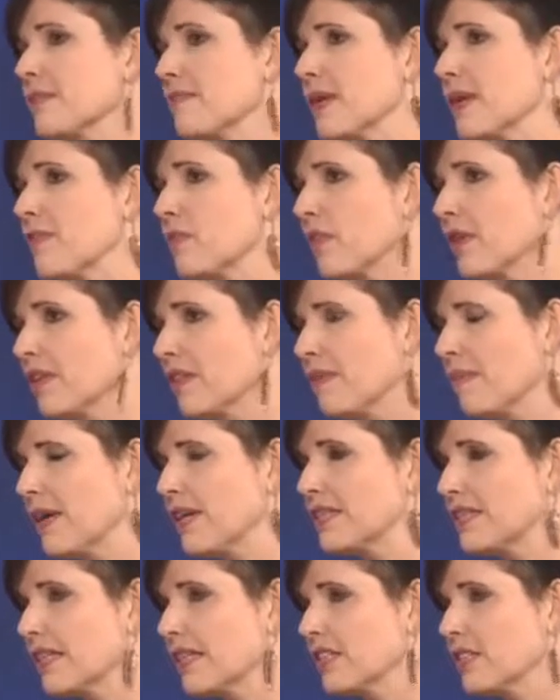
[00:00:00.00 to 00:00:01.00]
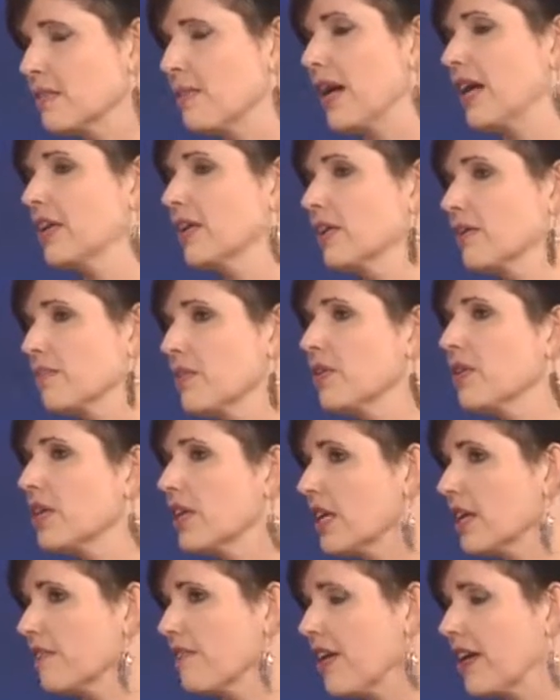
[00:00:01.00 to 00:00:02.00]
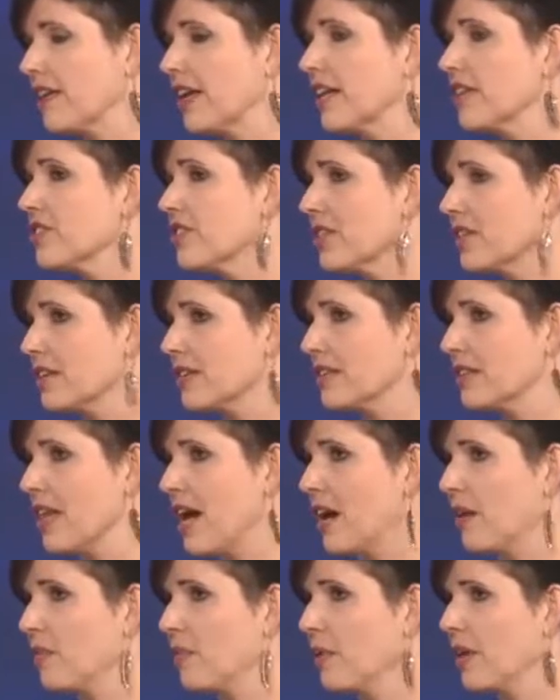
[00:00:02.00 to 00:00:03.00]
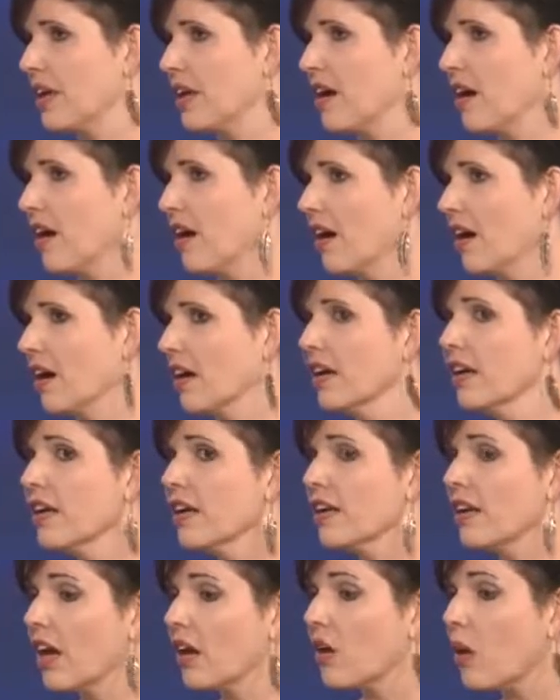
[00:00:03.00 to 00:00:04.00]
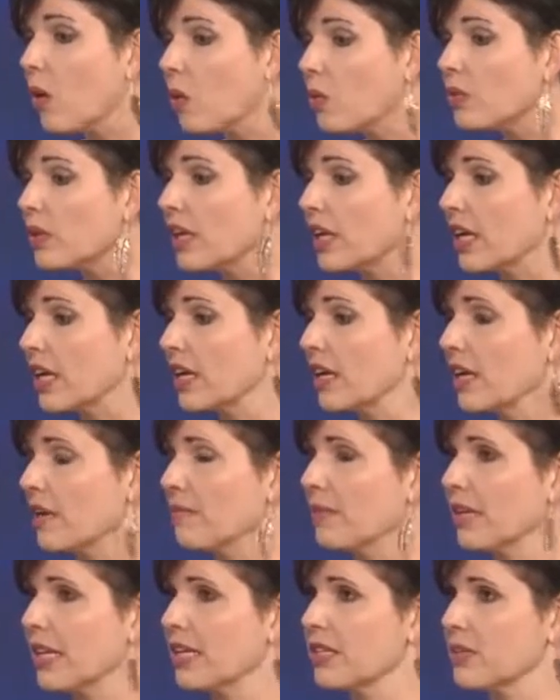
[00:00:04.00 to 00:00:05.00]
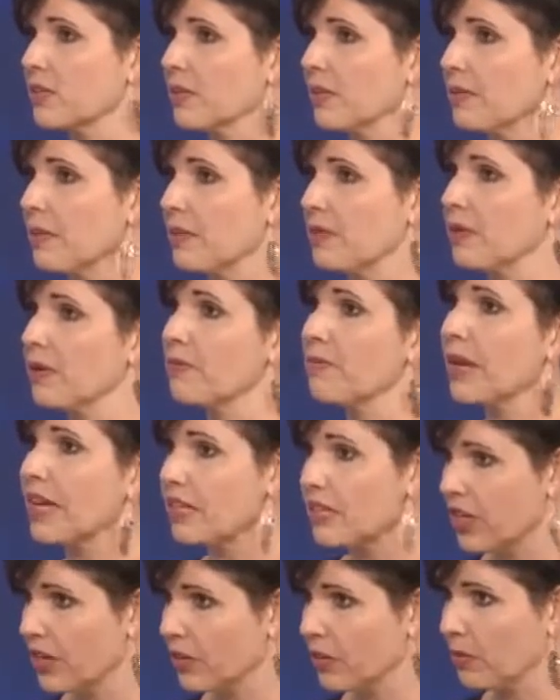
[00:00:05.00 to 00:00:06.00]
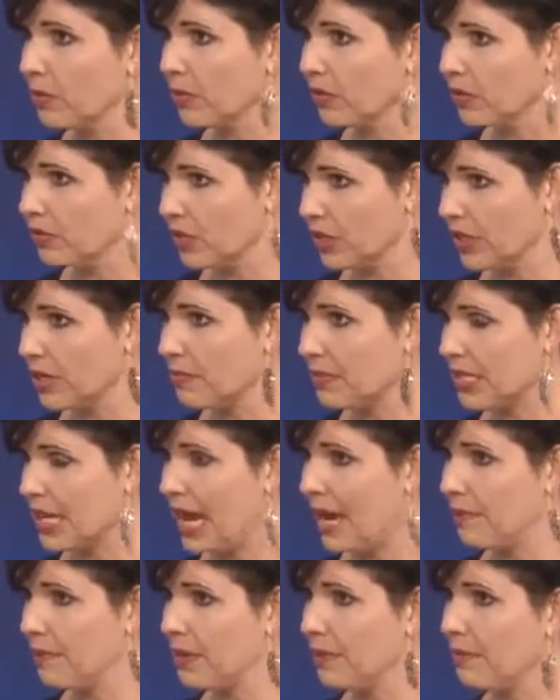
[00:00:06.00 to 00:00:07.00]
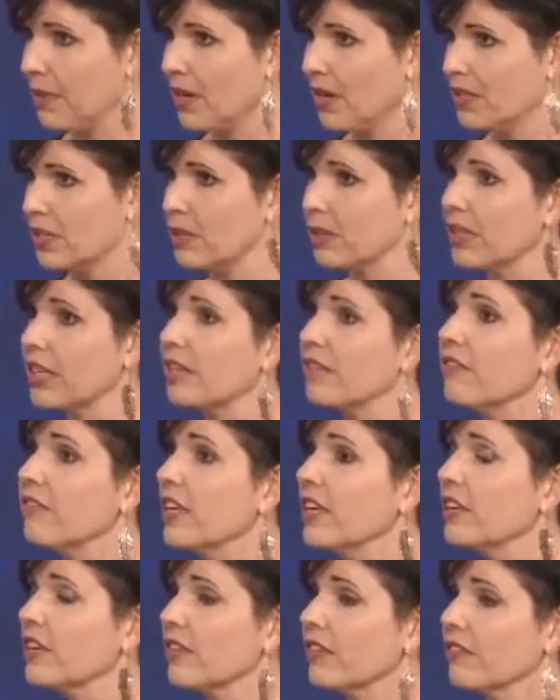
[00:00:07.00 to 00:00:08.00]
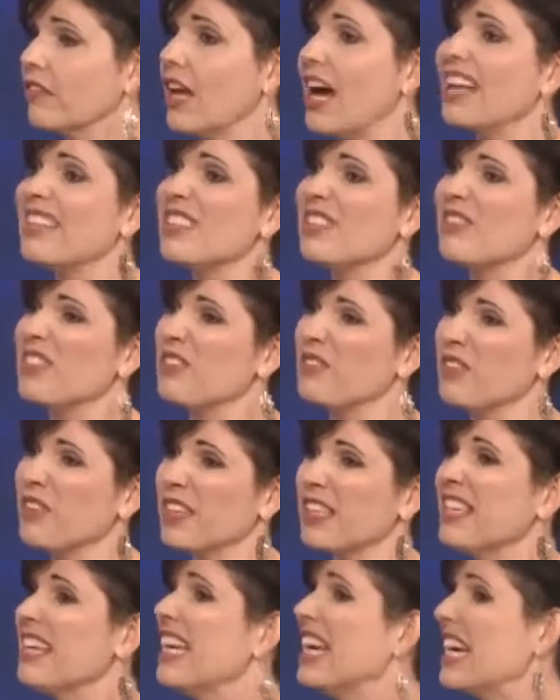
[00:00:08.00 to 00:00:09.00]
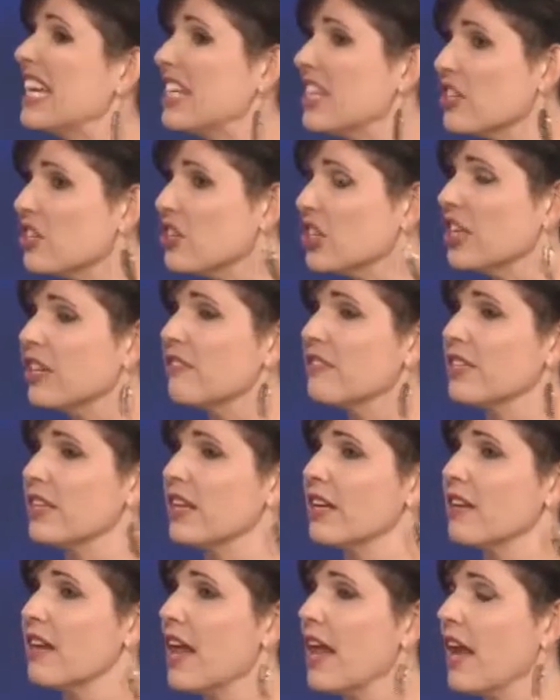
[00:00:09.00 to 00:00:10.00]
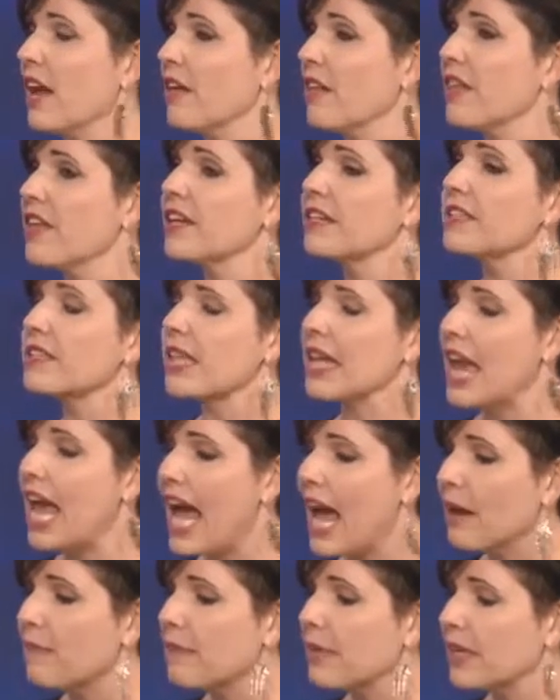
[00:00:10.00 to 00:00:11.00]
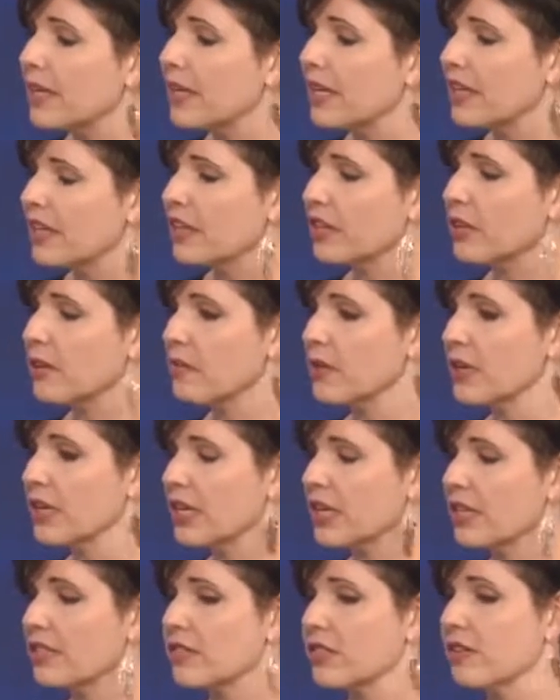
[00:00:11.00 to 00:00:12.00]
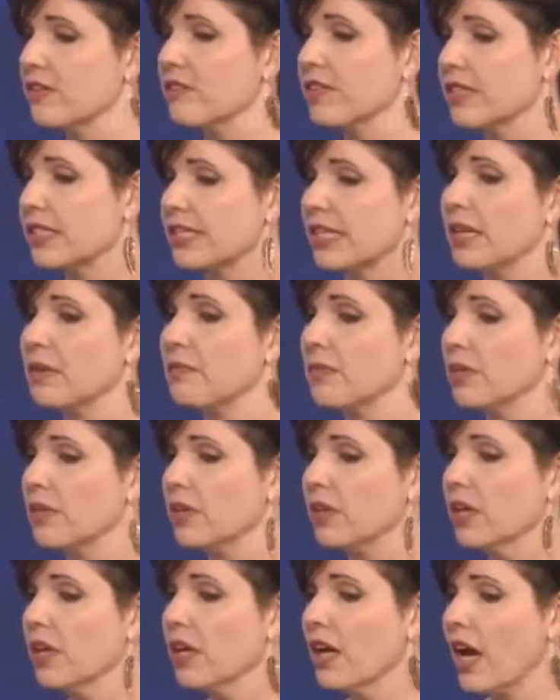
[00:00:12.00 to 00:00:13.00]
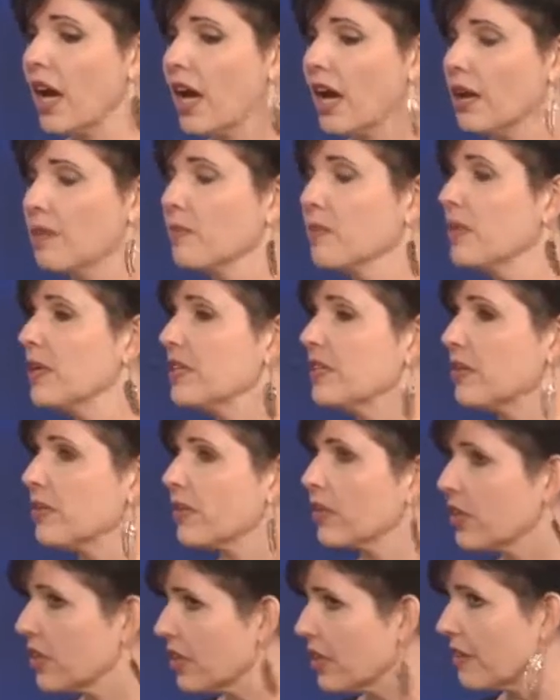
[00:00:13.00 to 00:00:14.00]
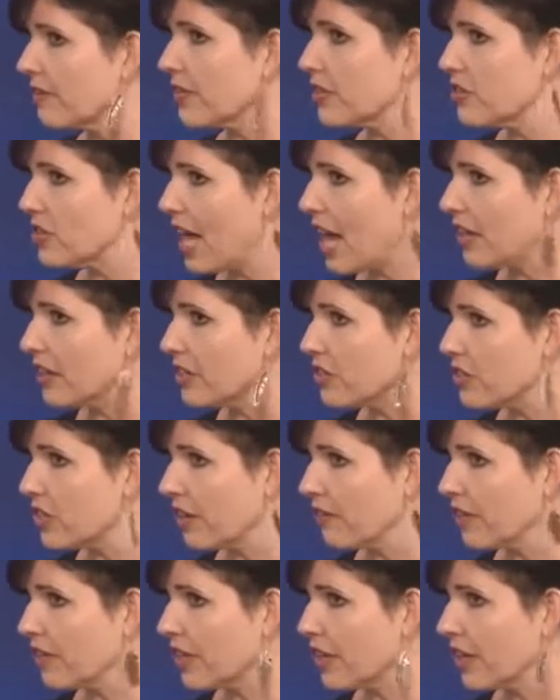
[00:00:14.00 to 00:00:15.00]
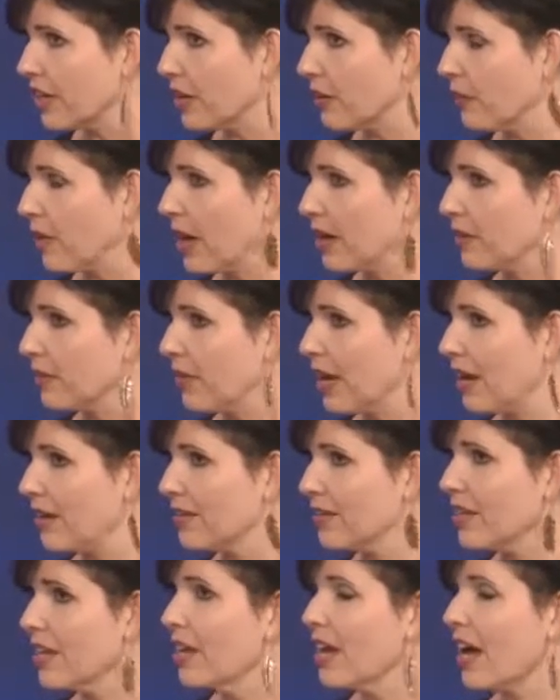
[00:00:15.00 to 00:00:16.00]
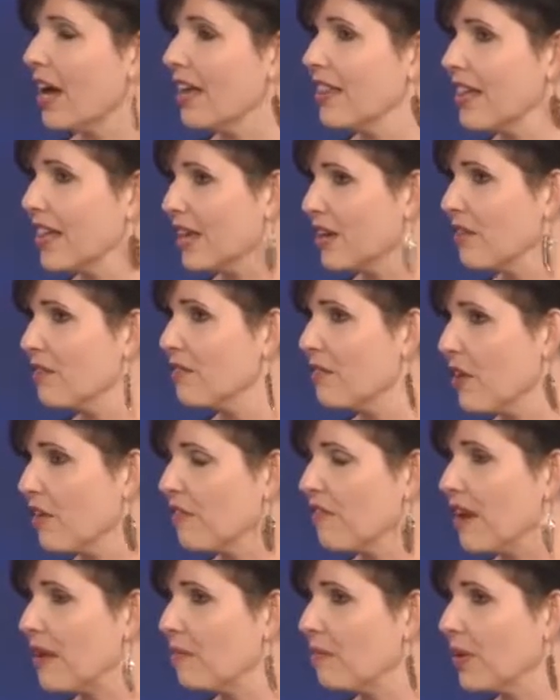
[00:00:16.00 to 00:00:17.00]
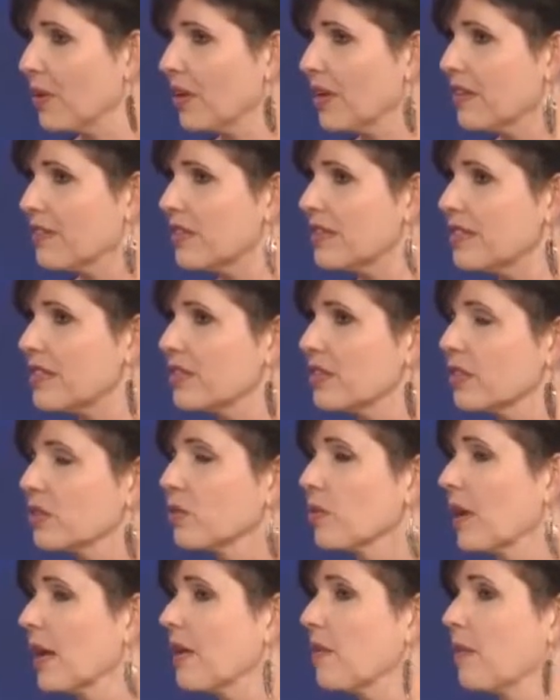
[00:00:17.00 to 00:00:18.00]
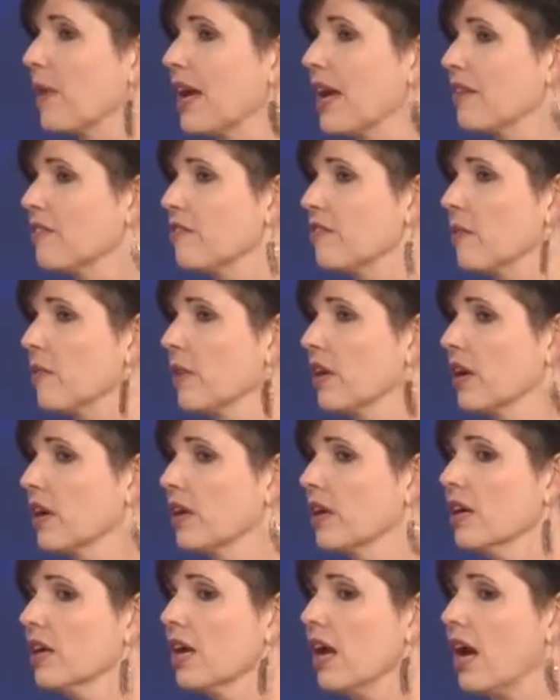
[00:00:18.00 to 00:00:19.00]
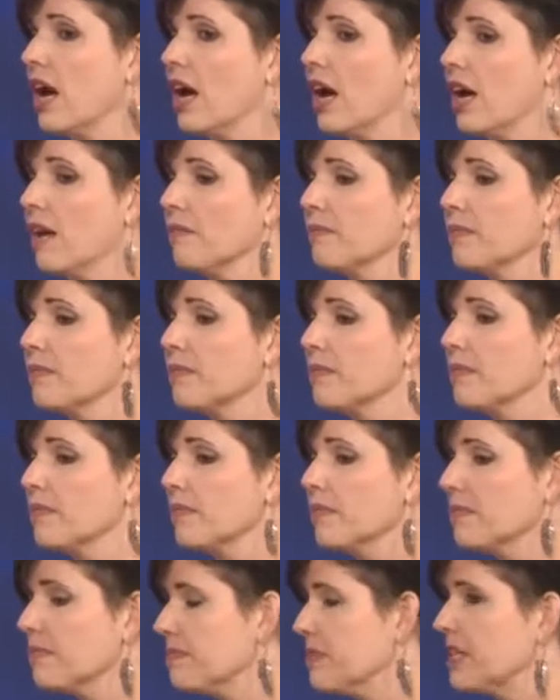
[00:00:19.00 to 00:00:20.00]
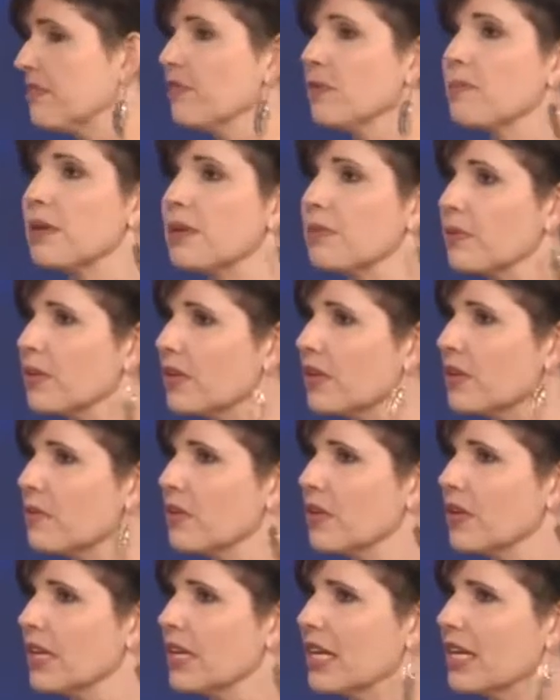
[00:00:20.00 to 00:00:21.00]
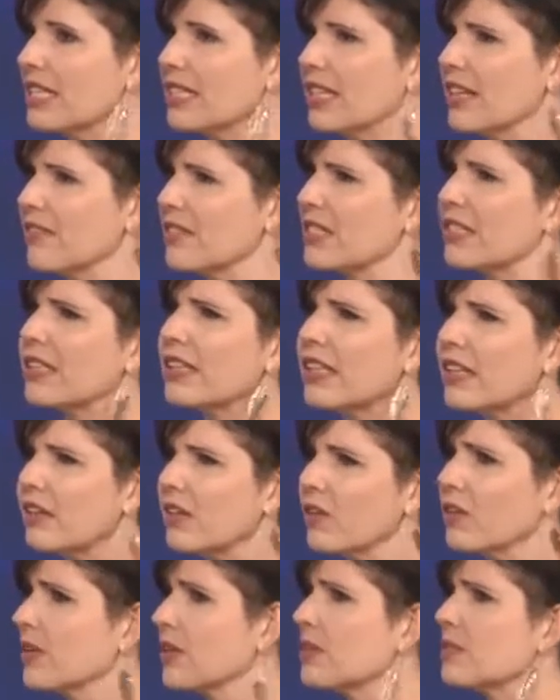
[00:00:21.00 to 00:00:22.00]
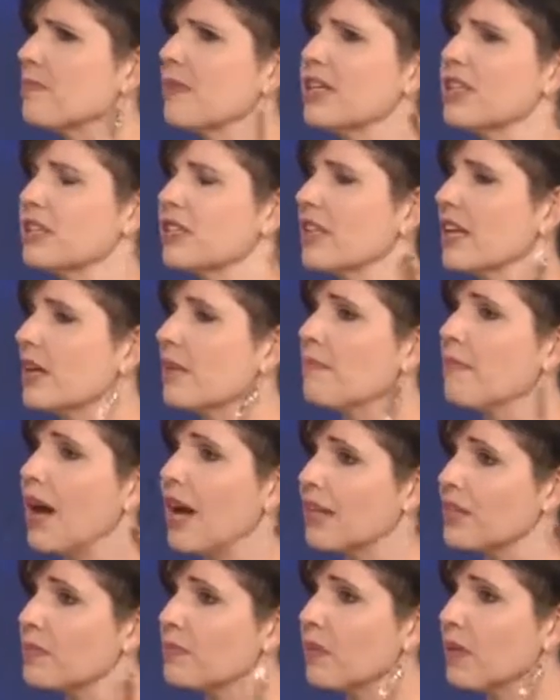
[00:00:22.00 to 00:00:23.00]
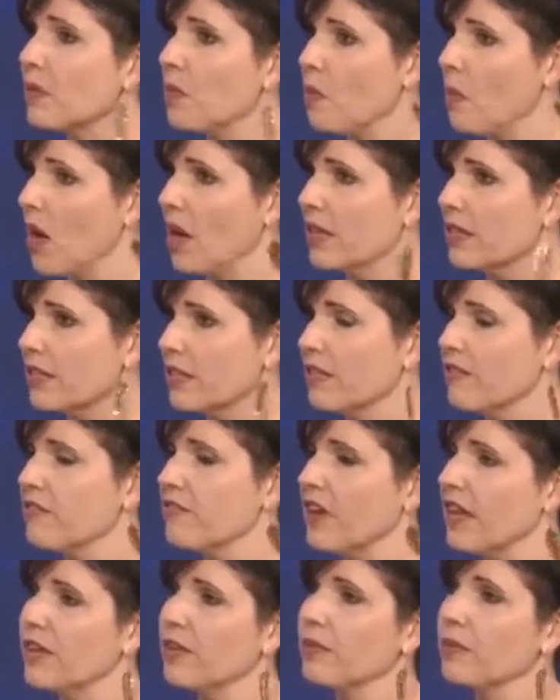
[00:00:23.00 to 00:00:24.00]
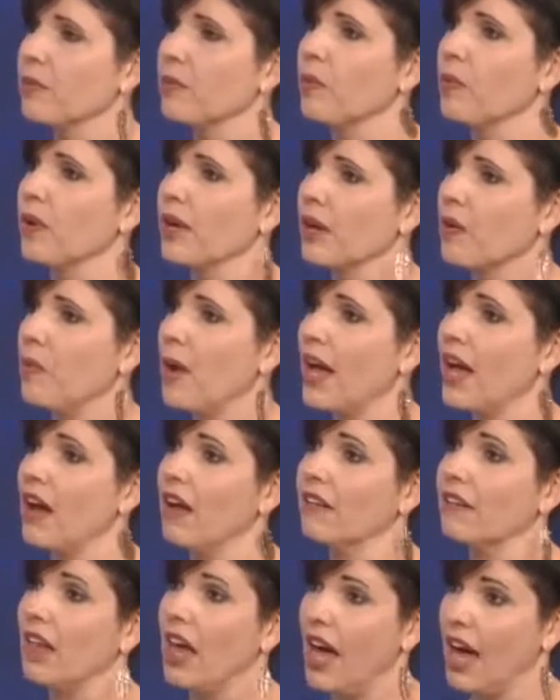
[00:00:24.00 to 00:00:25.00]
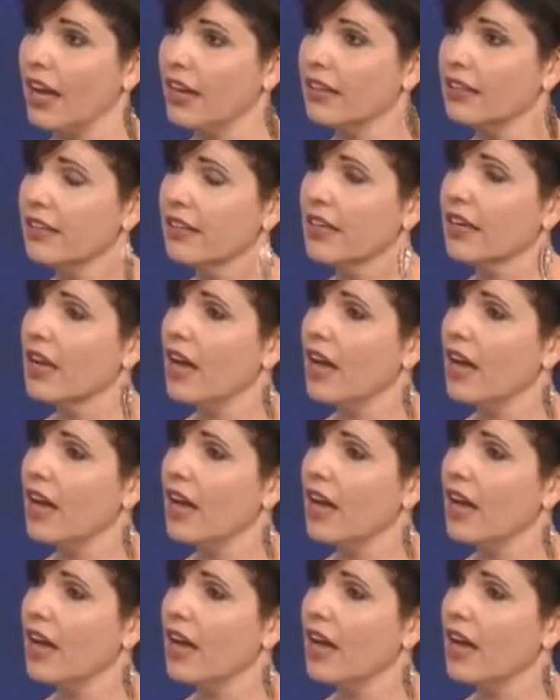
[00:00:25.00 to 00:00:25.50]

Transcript: I mean, one of the best things about a community foundation is that we are not only a place where people can make charitable dreams happen, but also a convener of lots of different initiatives and uh, things that happen in the community. So, for example, um, we do the Good Giving Challenge every year, right around uh, the end of November, and this is a great way for um, different people in the community to give as little or as much as they could possibly want in a fun and rewarding way online.